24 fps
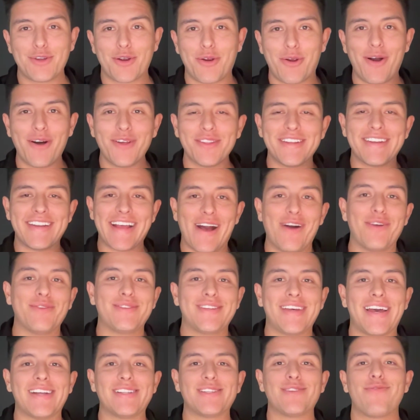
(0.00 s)
or all the
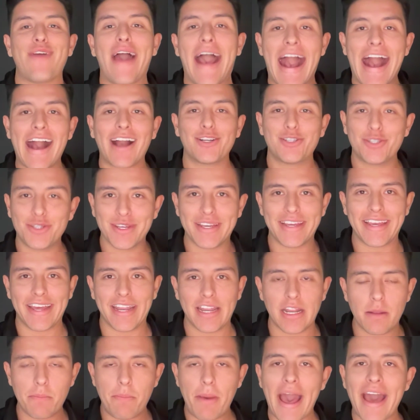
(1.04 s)
downsides of actually
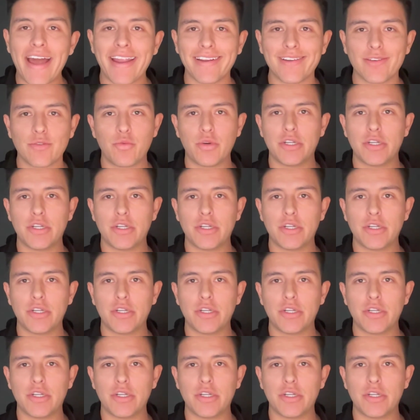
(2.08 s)
getting a patent,